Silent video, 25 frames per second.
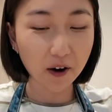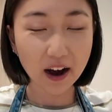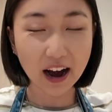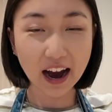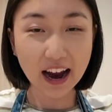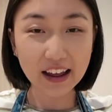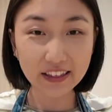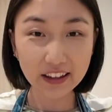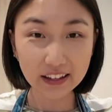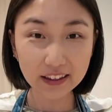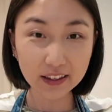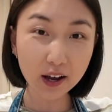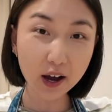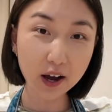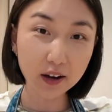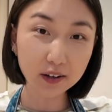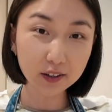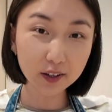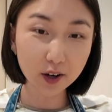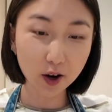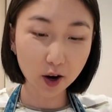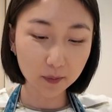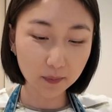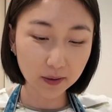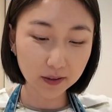right, I think the
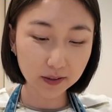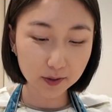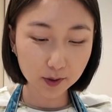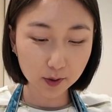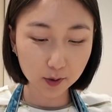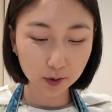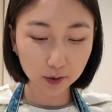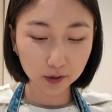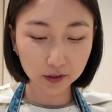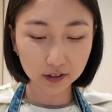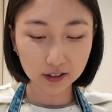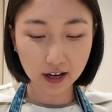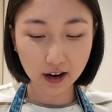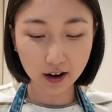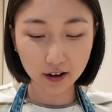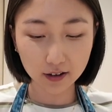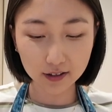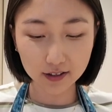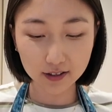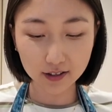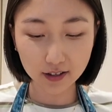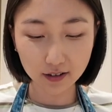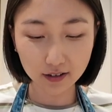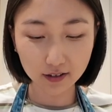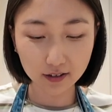honeycomb has cooled now,
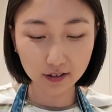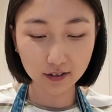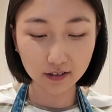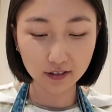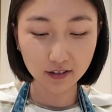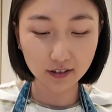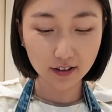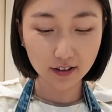so